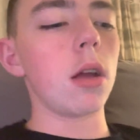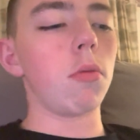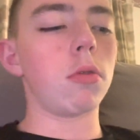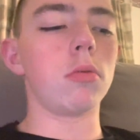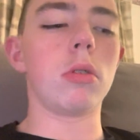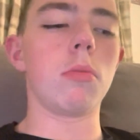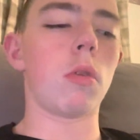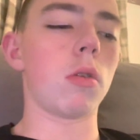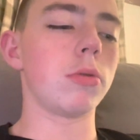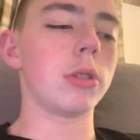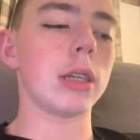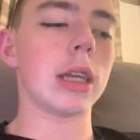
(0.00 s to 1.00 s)
one of the
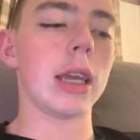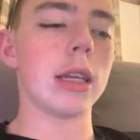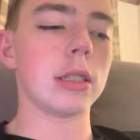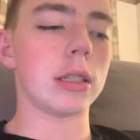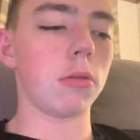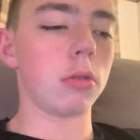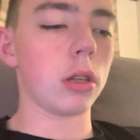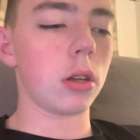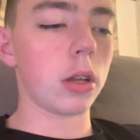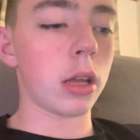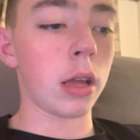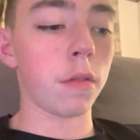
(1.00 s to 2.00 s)
world's greatest Celtic
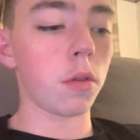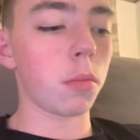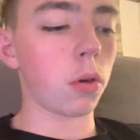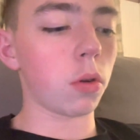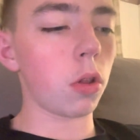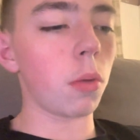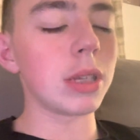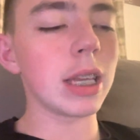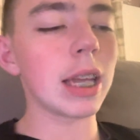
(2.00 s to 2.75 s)
uh, football clubs. He